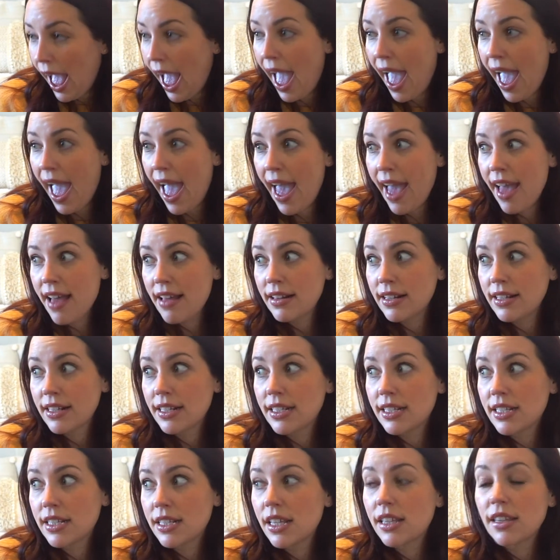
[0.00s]

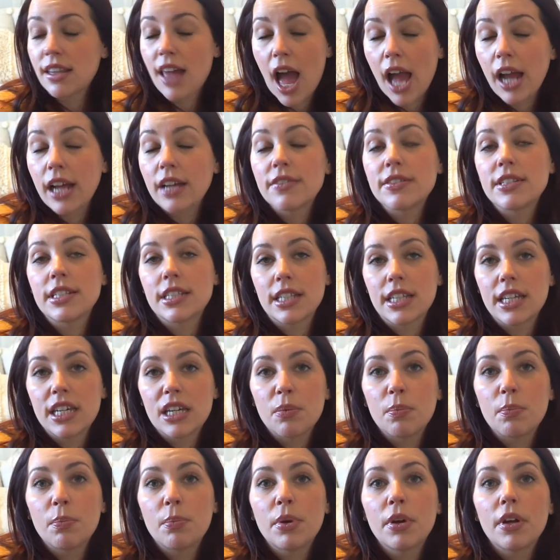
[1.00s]
And the lack of
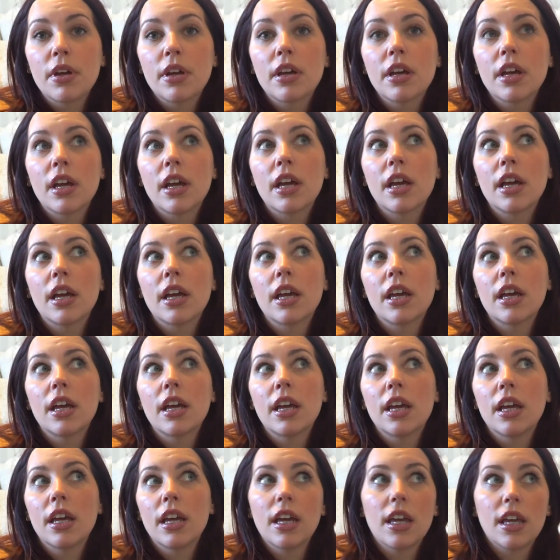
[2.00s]
sleep
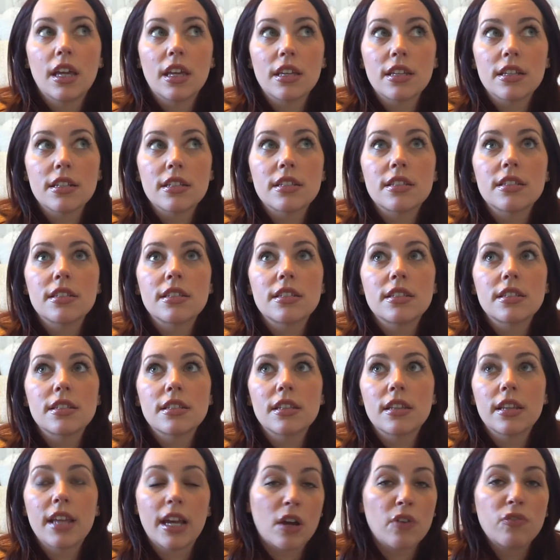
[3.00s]
is
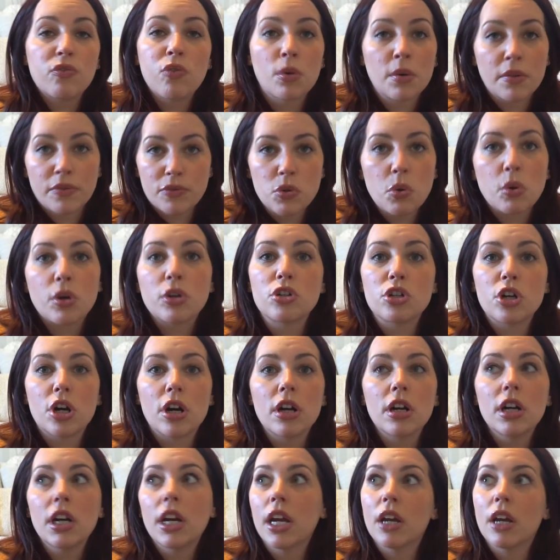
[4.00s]
like a form of torture.